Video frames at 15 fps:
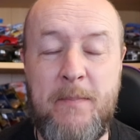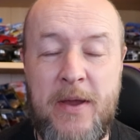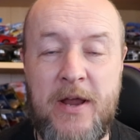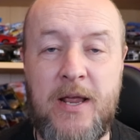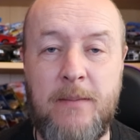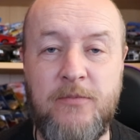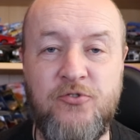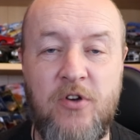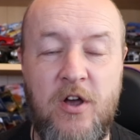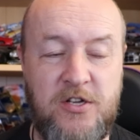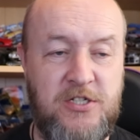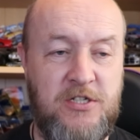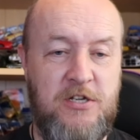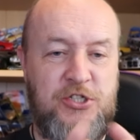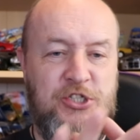pickup
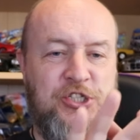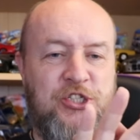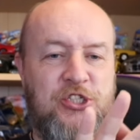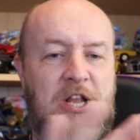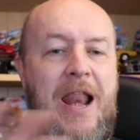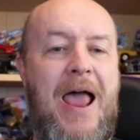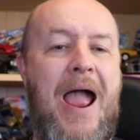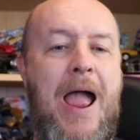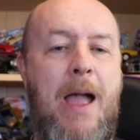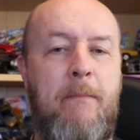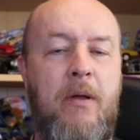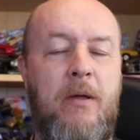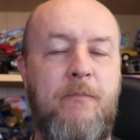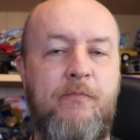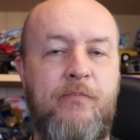trucks.
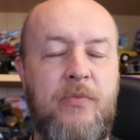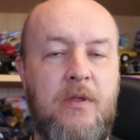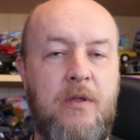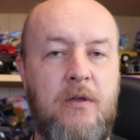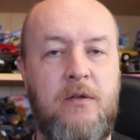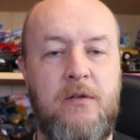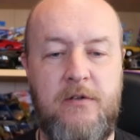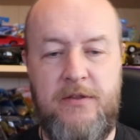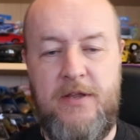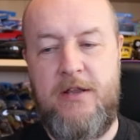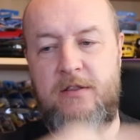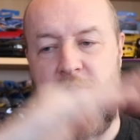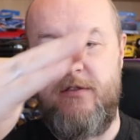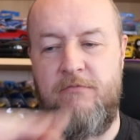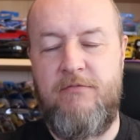Slab. And
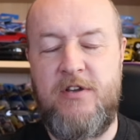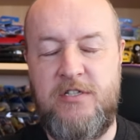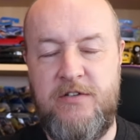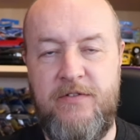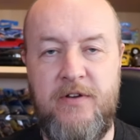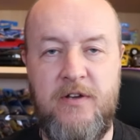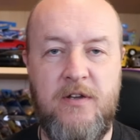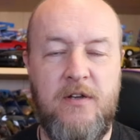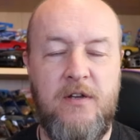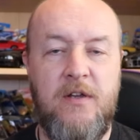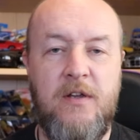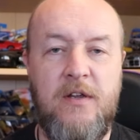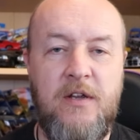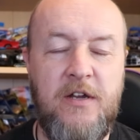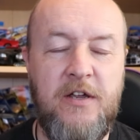then the rest of it.
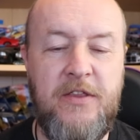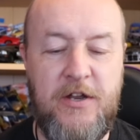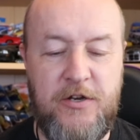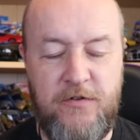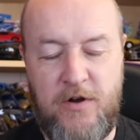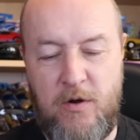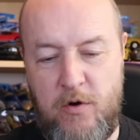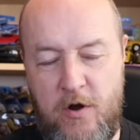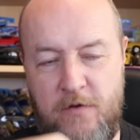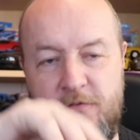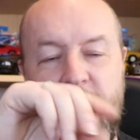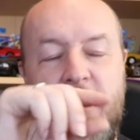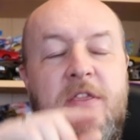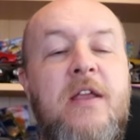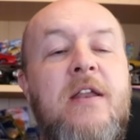And then you go
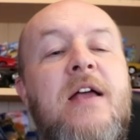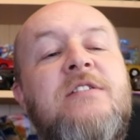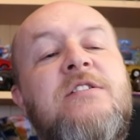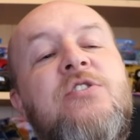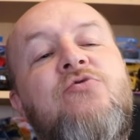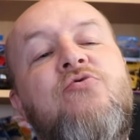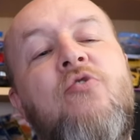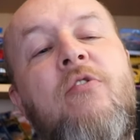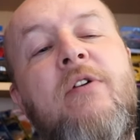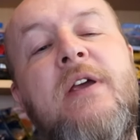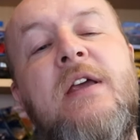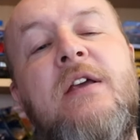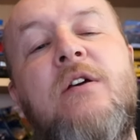over, and then as he's drawing it, he